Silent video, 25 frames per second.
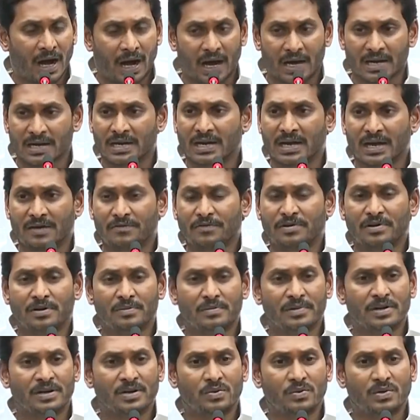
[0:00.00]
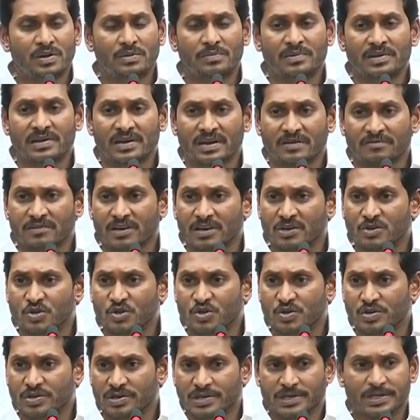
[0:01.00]
Our government will be
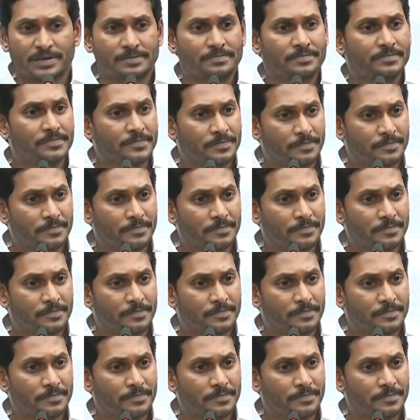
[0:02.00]
revolutionary.